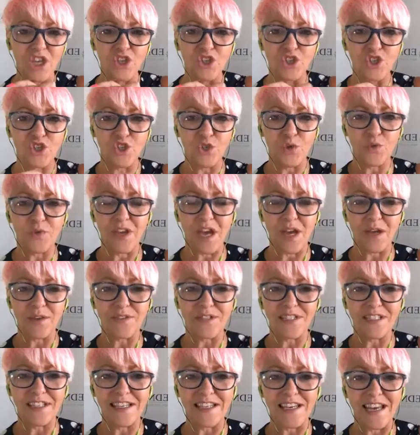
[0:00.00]

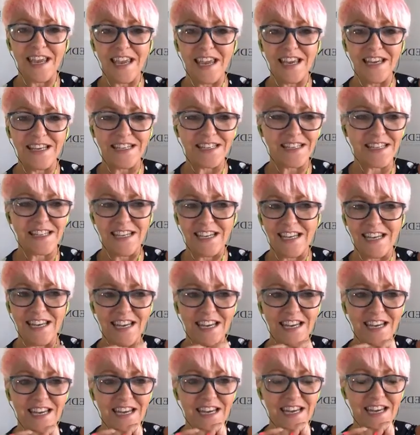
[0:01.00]

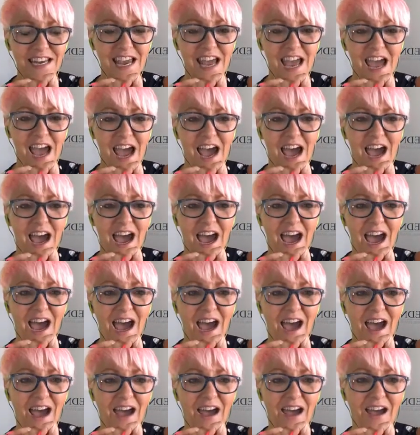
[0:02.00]
2018,
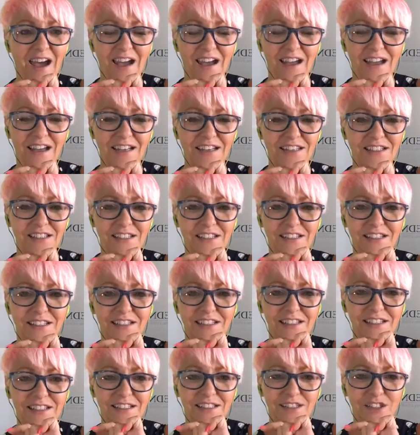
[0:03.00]

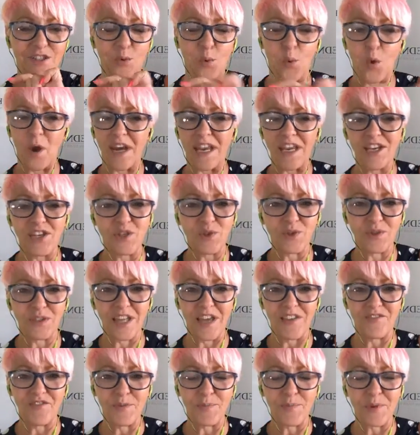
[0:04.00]

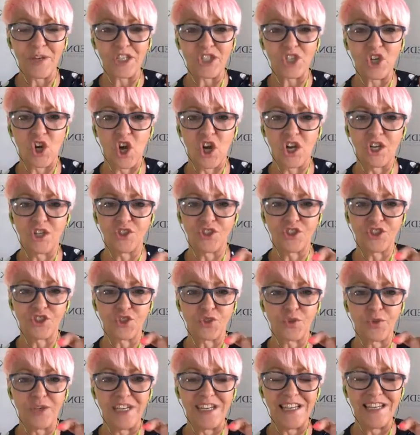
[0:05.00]
2211 McDonald
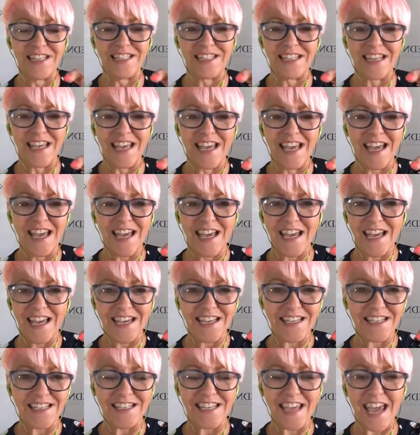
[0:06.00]
Street,
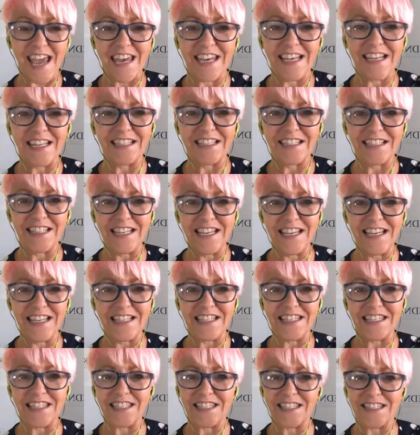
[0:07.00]
tenant
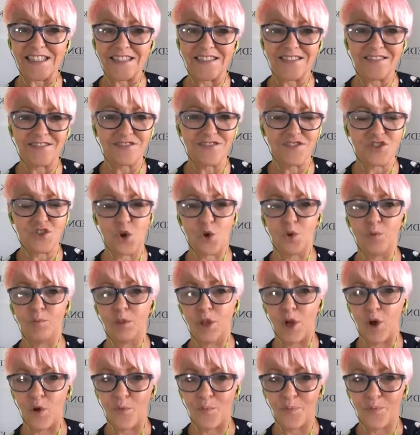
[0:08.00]
lease, Joe
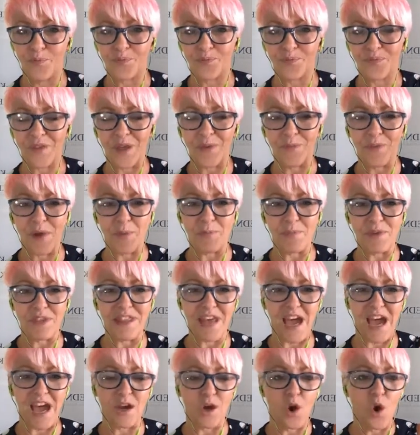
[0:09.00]
Blow. It might be
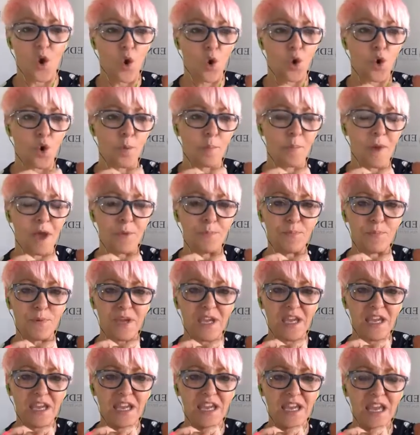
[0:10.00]
that. Or it might
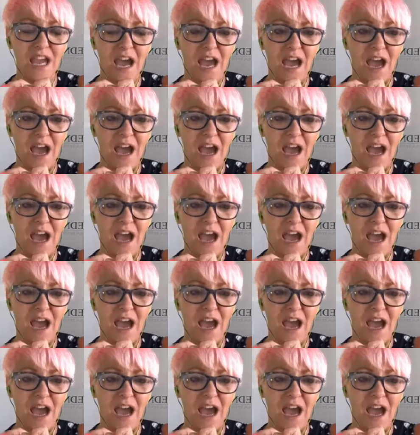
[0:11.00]
be